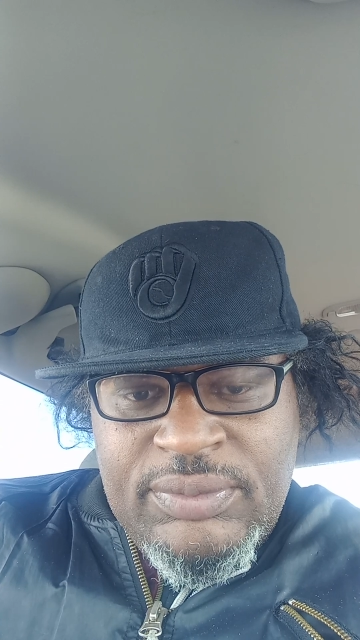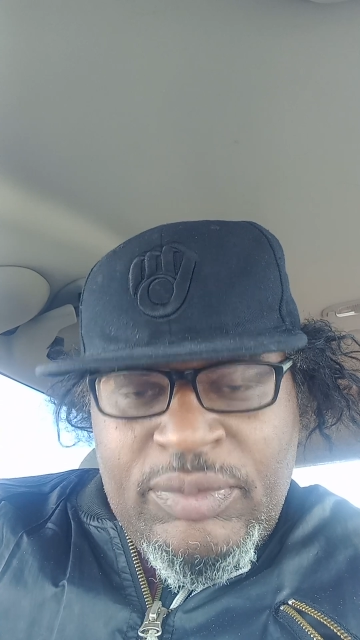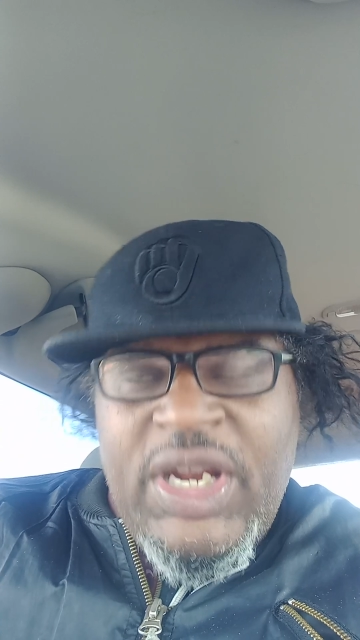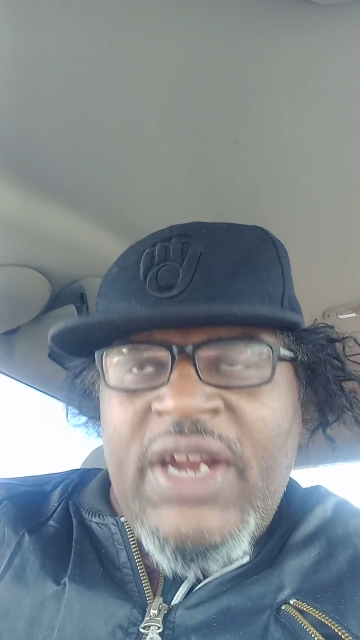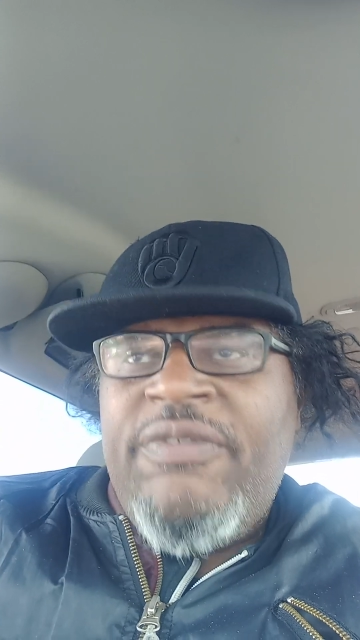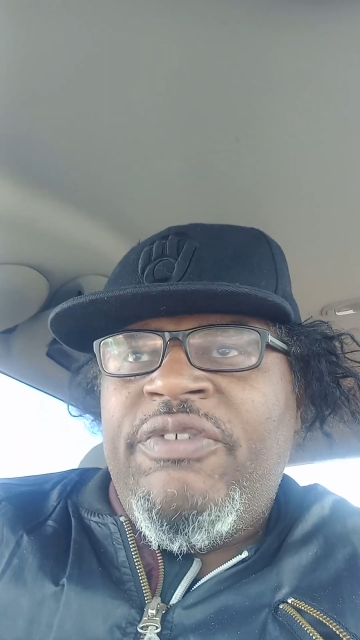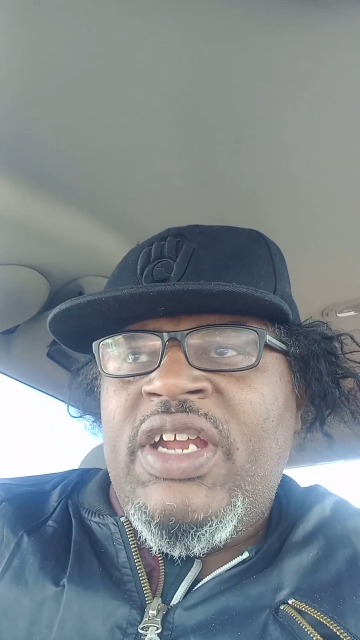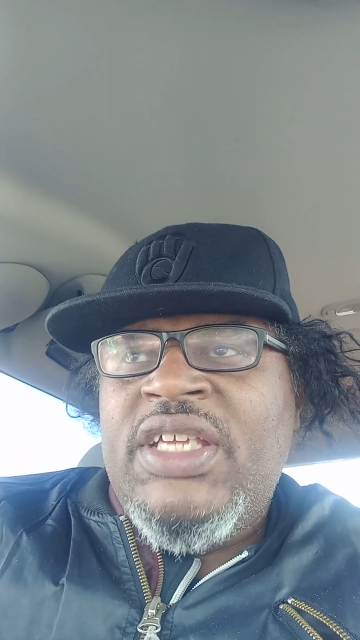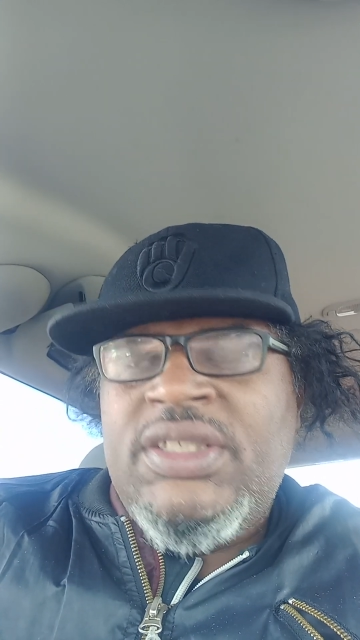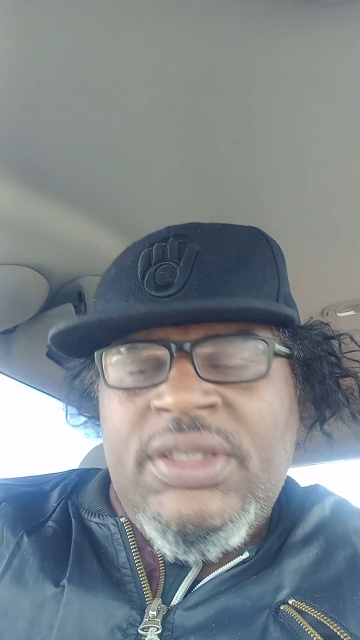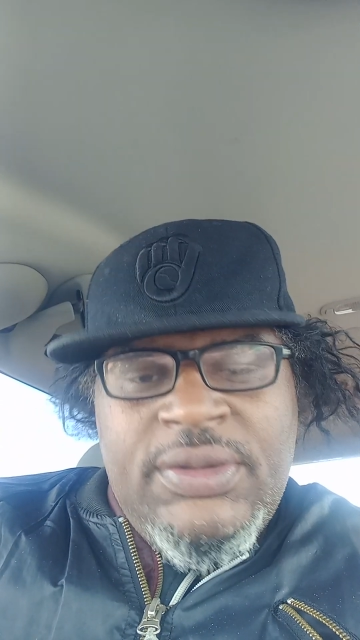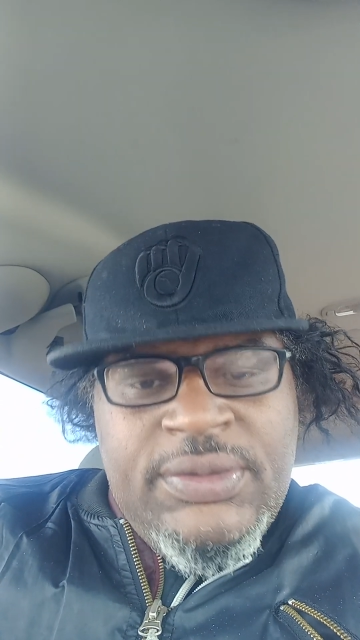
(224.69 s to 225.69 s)

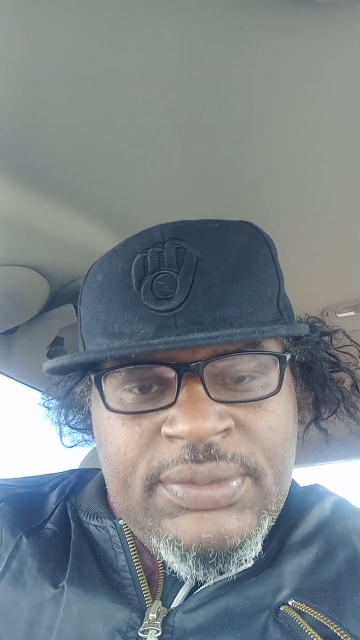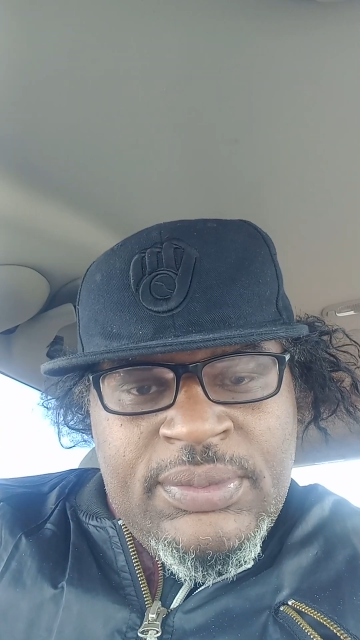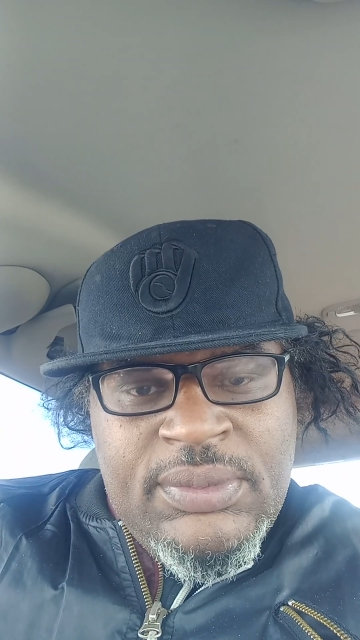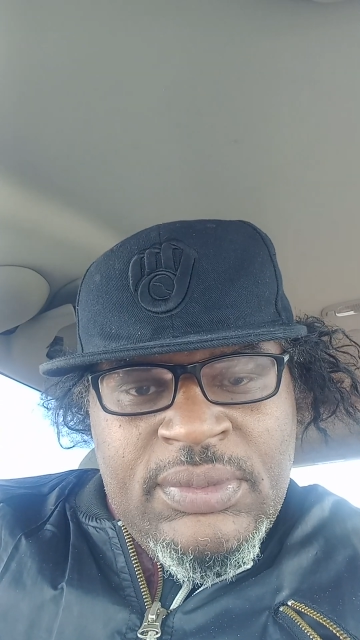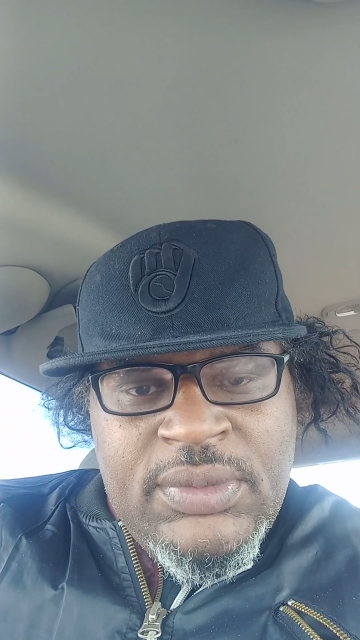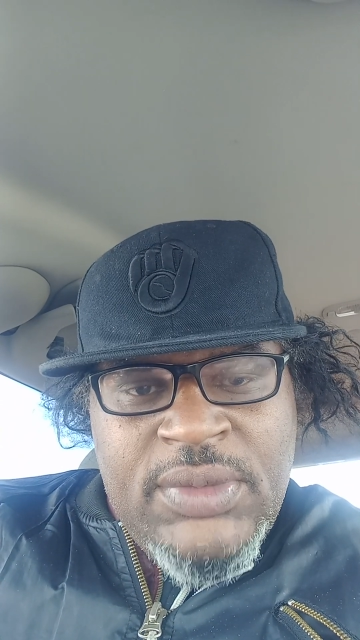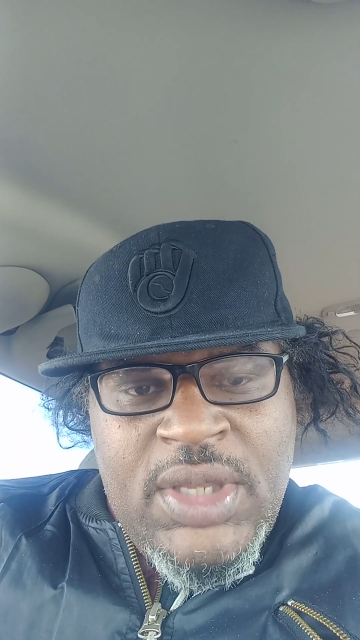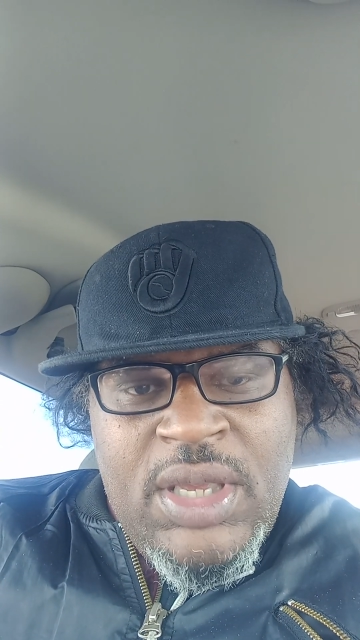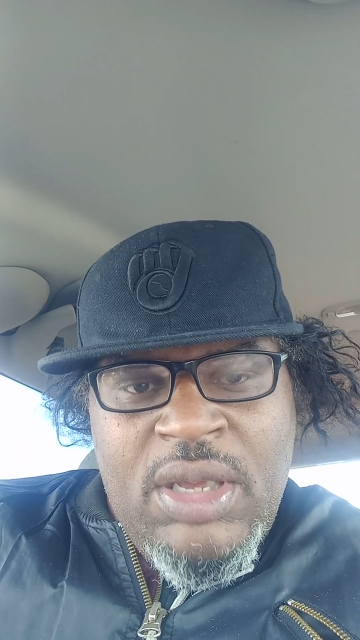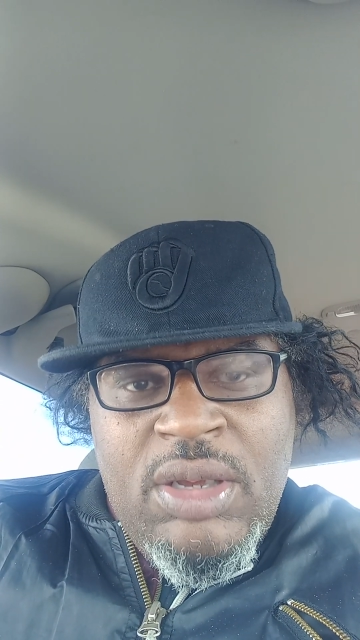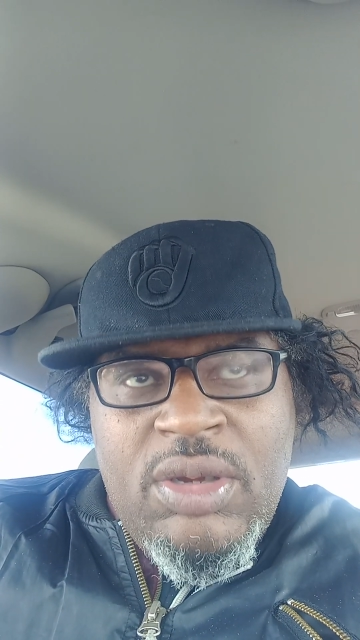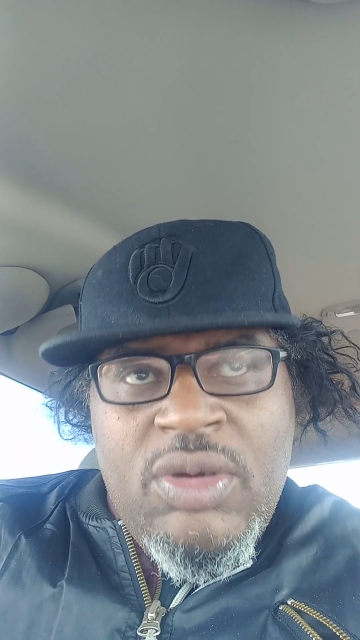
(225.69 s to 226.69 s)
Paraphrasing.
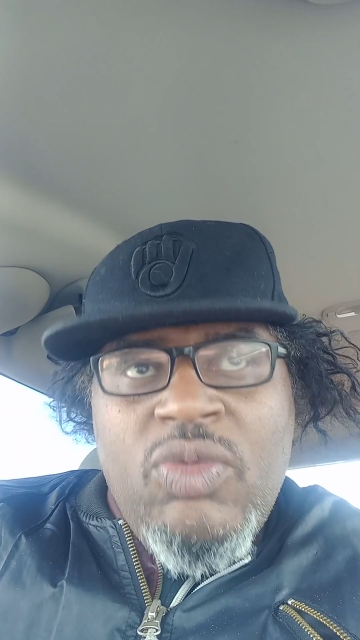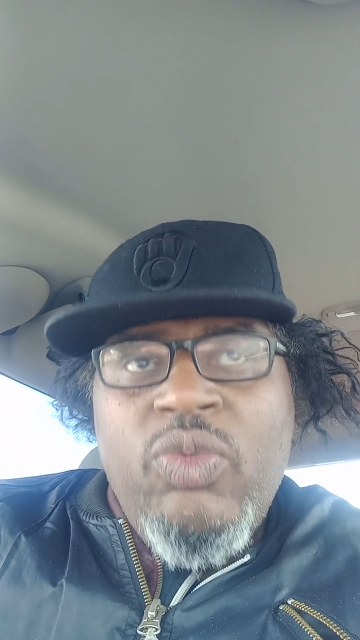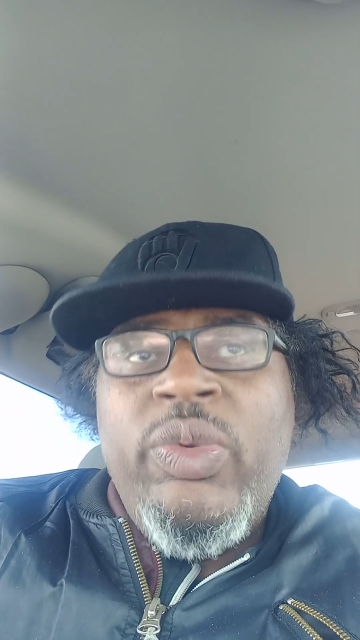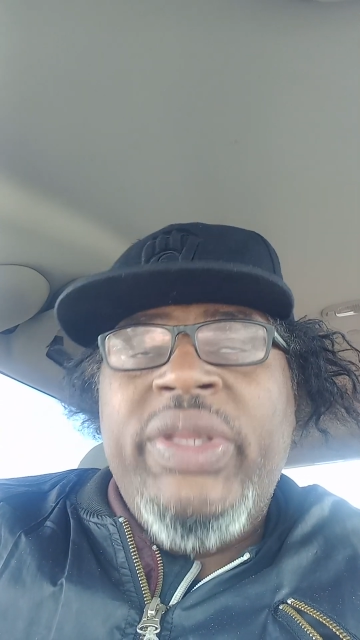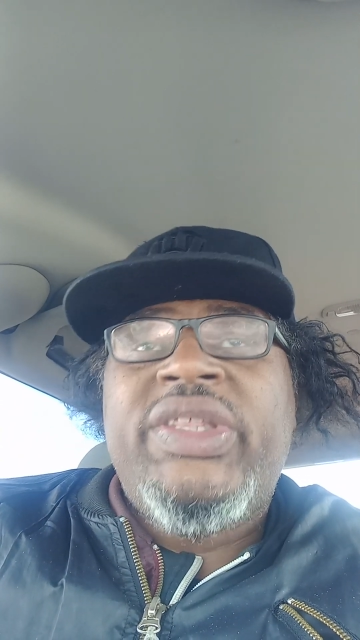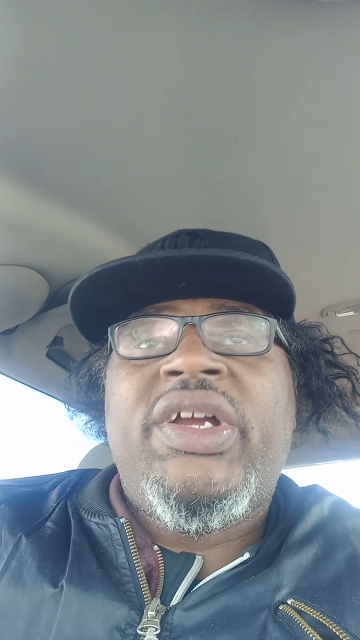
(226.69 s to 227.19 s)
With